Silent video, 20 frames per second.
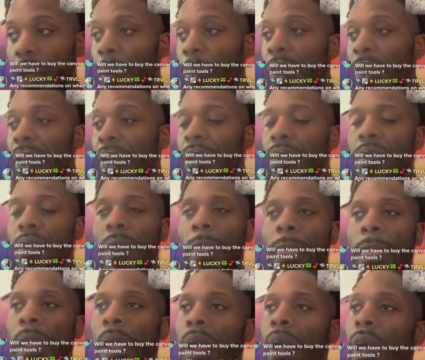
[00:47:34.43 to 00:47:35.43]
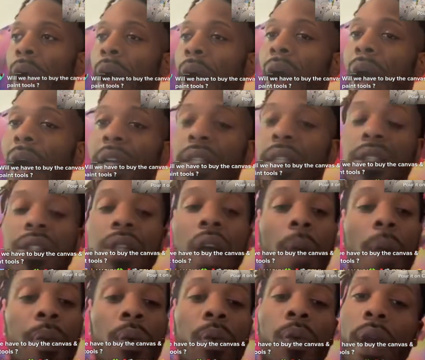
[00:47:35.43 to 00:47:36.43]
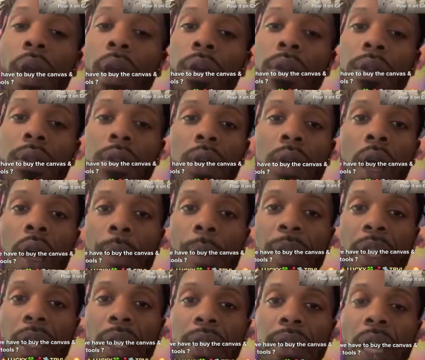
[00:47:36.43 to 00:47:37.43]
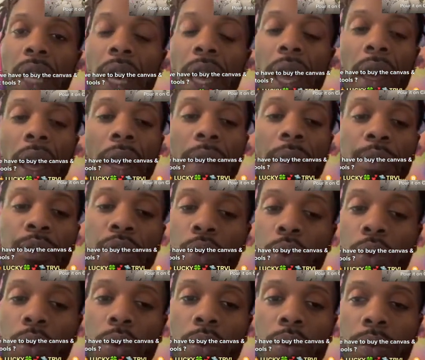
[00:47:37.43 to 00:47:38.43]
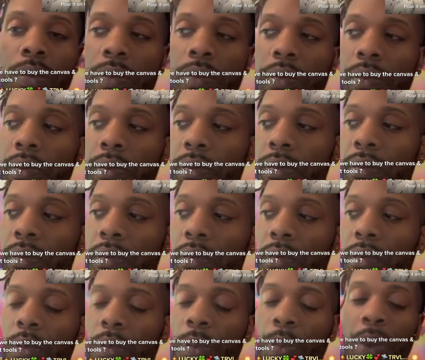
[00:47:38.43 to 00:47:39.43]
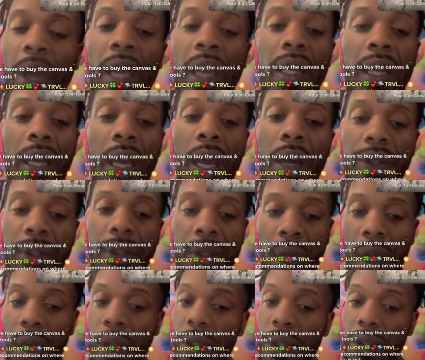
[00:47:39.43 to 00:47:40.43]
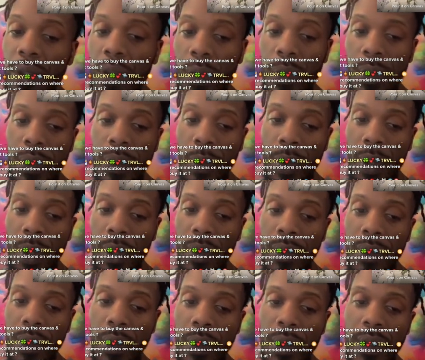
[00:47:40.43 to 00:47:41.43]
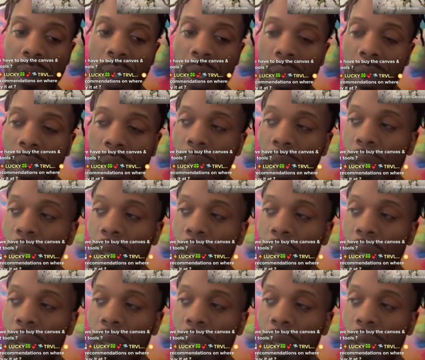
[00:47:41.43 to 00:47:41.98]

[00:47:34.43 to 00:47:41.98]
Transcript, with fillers: um, but you, I shop around Zog, because I I do painting outside the show as well, so it's not